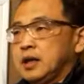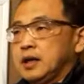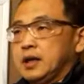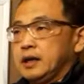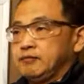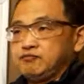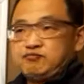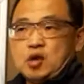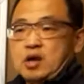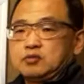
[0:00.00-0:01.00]

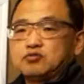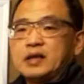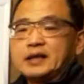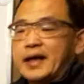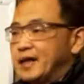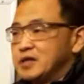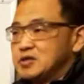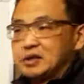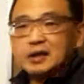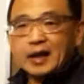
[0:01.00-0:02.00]
not running
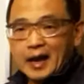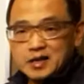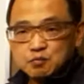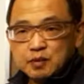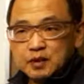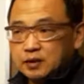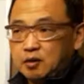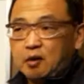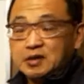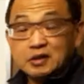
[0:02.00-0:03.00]
anything in the last minute
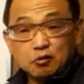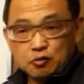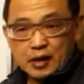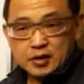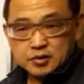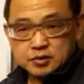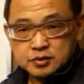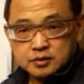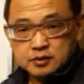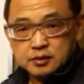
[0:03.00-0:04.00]
or in the
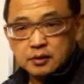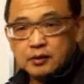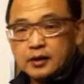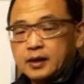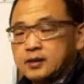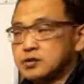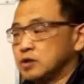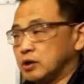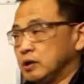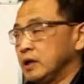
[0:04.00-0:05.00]
rush. Okay,
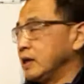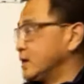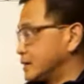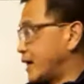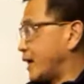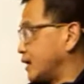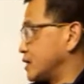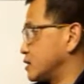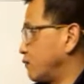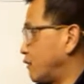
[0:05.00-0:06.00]
so that is